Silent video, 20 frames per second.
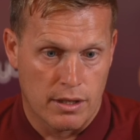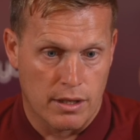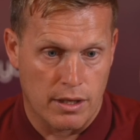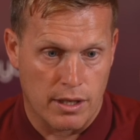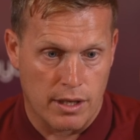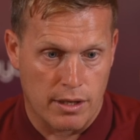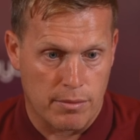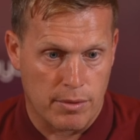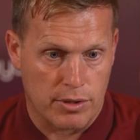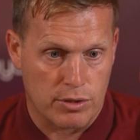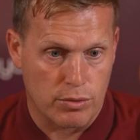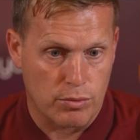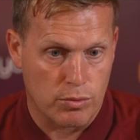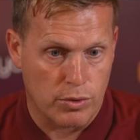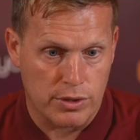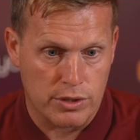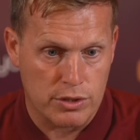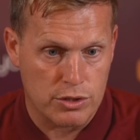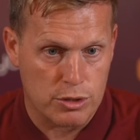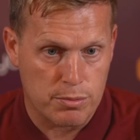I don't
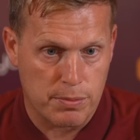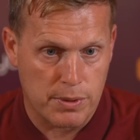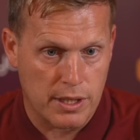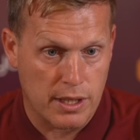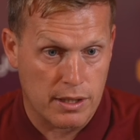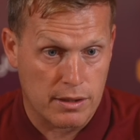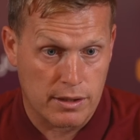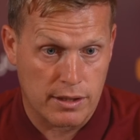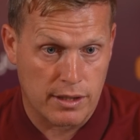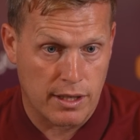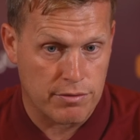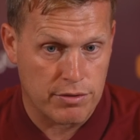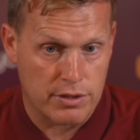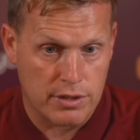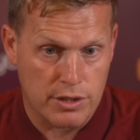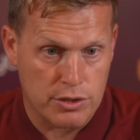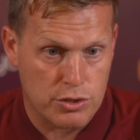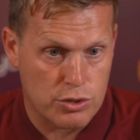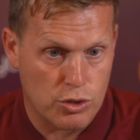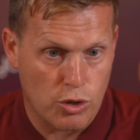want to just be
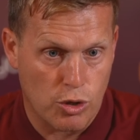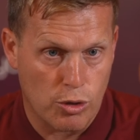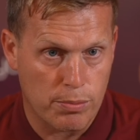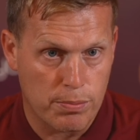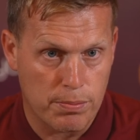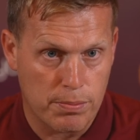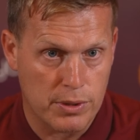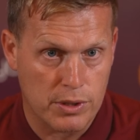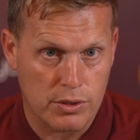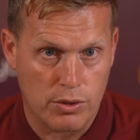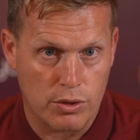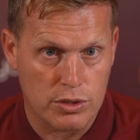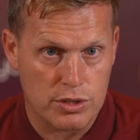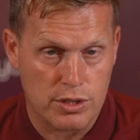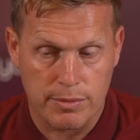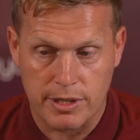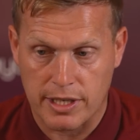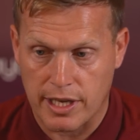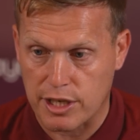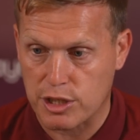given this job because
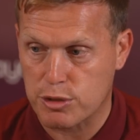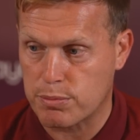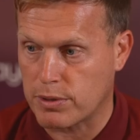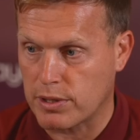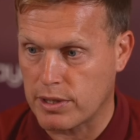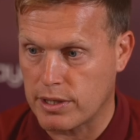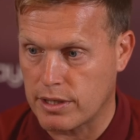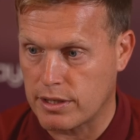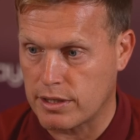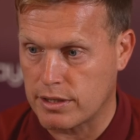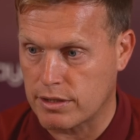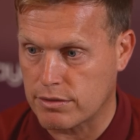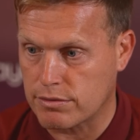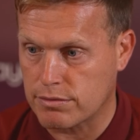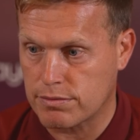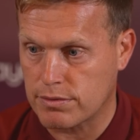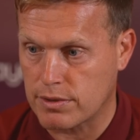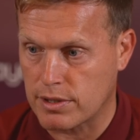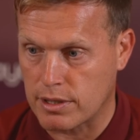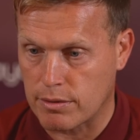I'm an ex-player and
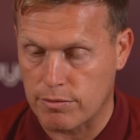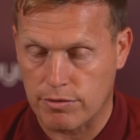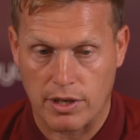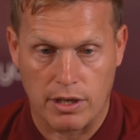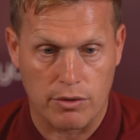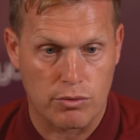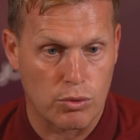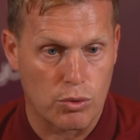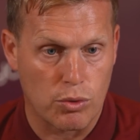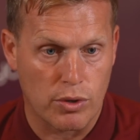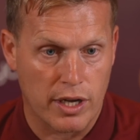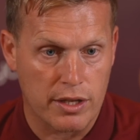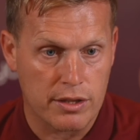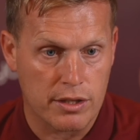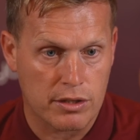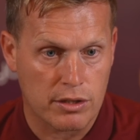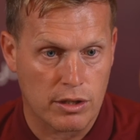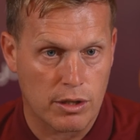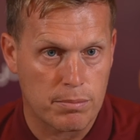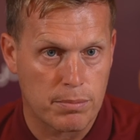I've got a role at
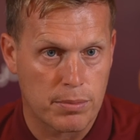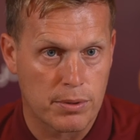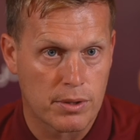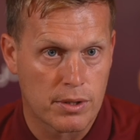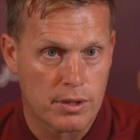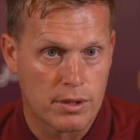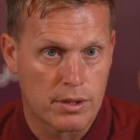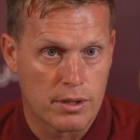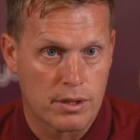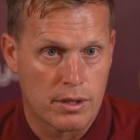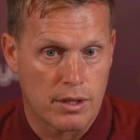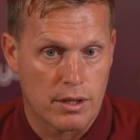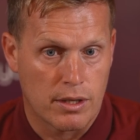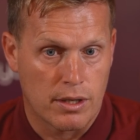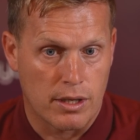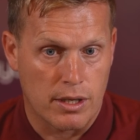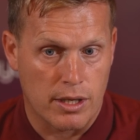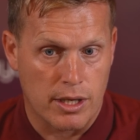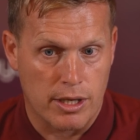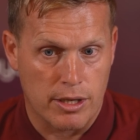the club.
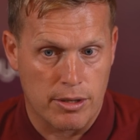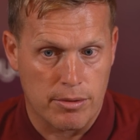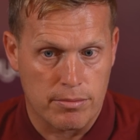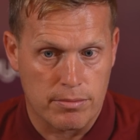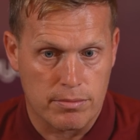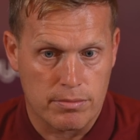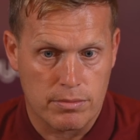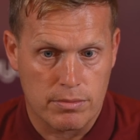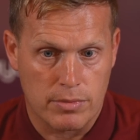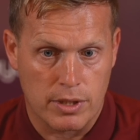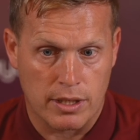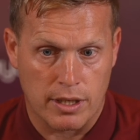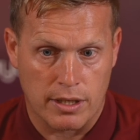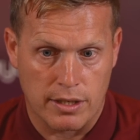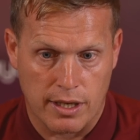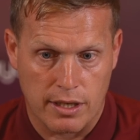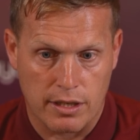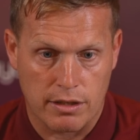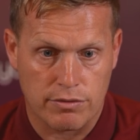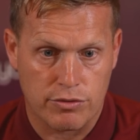And
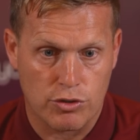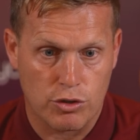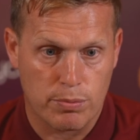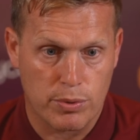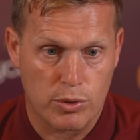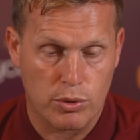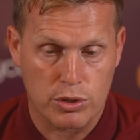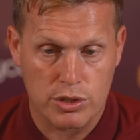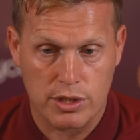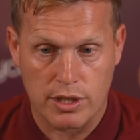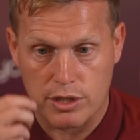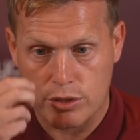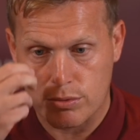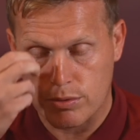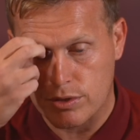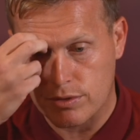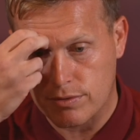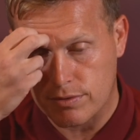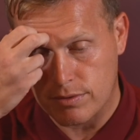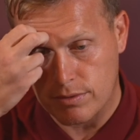then the interview process
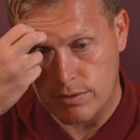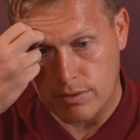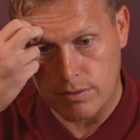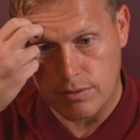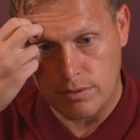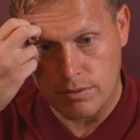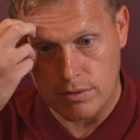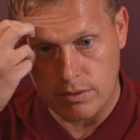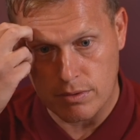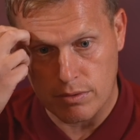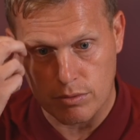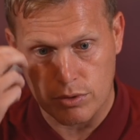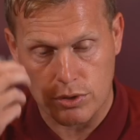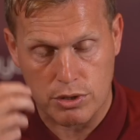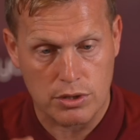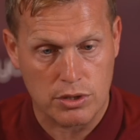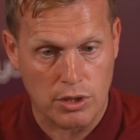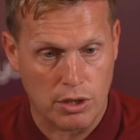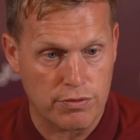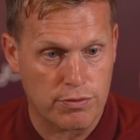was
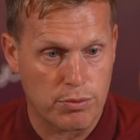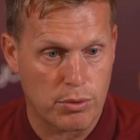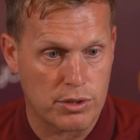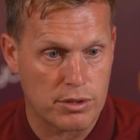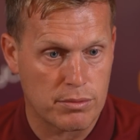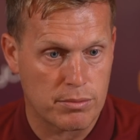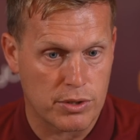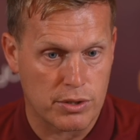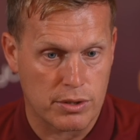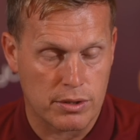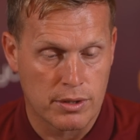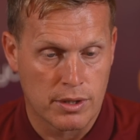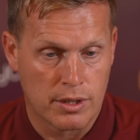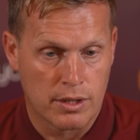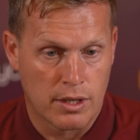a tough one, but